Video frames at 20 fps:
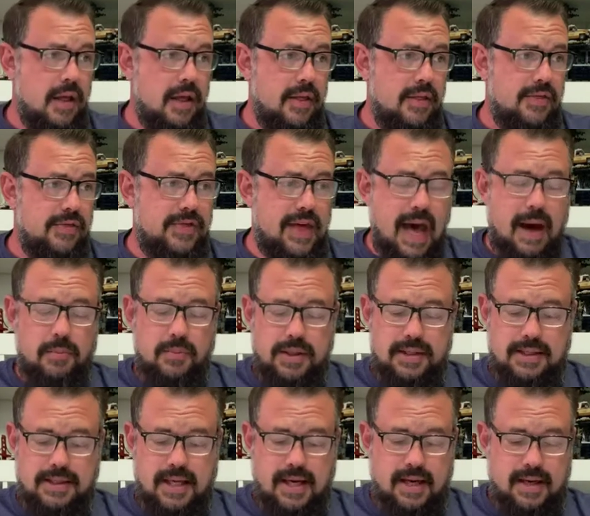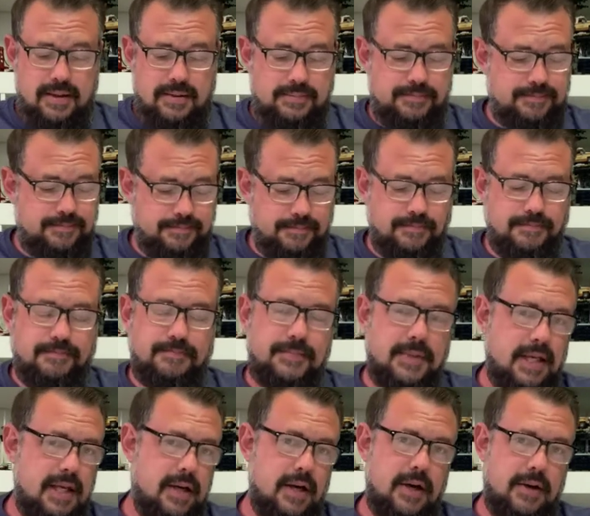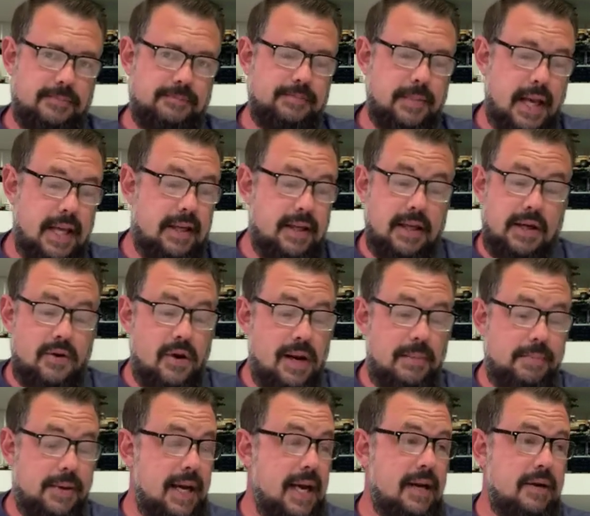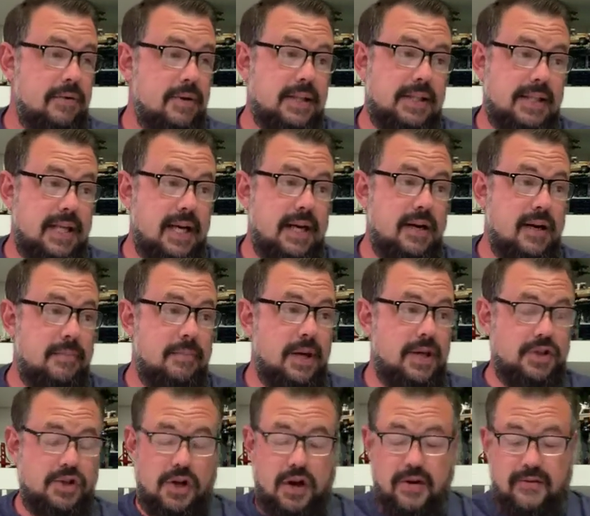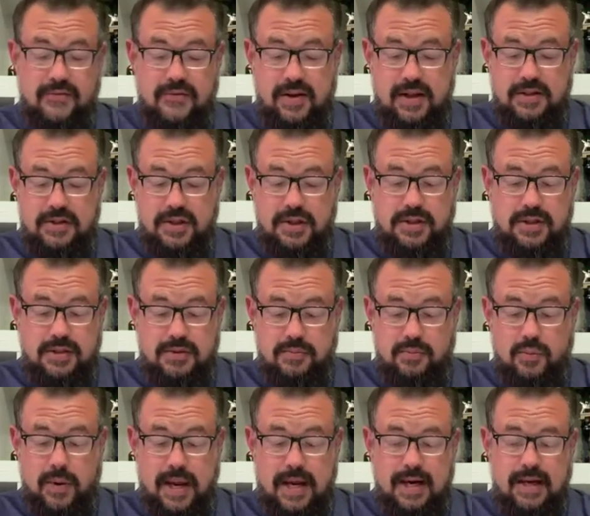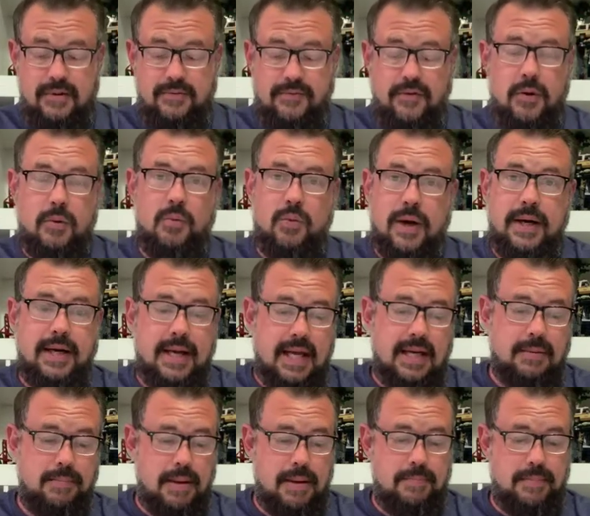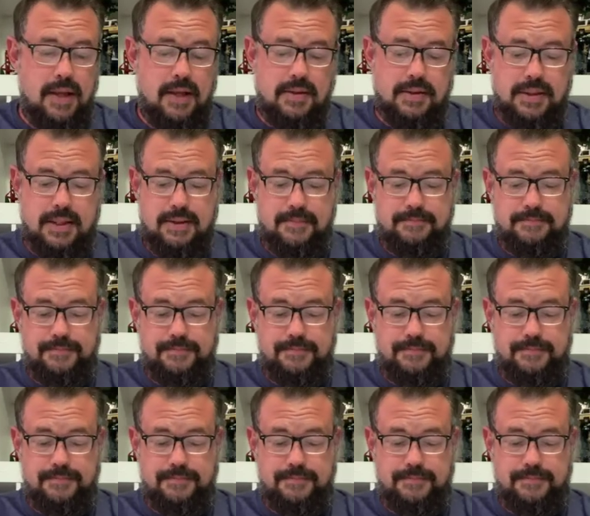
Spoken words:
That was, and the grand piano is sitting on my shelf and just waiting for one day to be built.